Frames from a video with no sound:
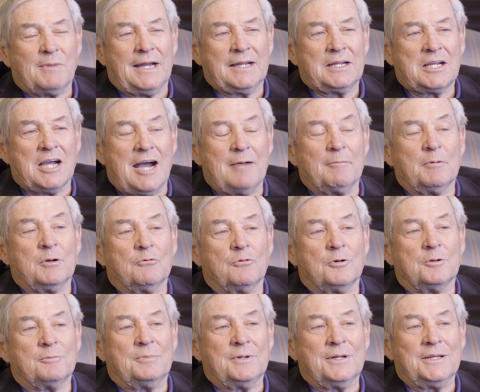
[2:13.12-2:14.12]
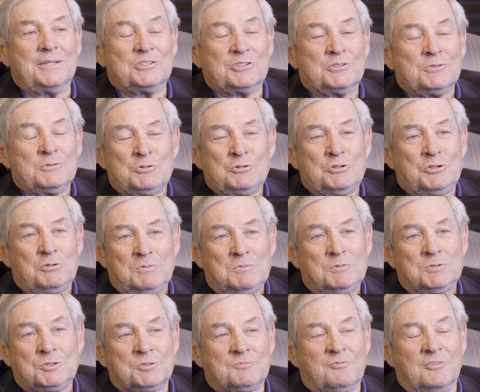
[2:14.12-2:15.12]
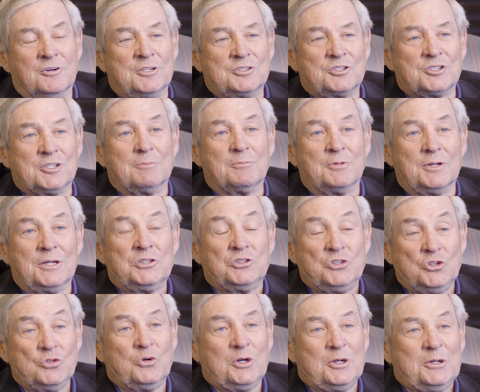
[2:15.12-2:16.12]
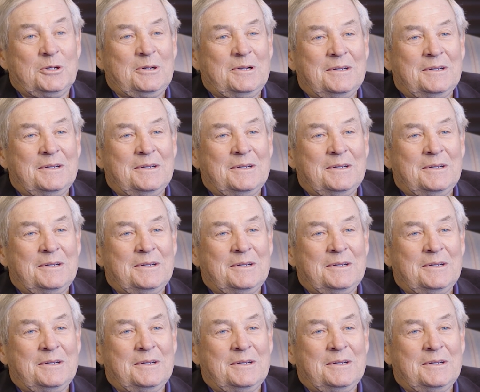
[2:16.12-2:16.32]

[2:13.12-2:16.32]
my comment would be very simply, do it.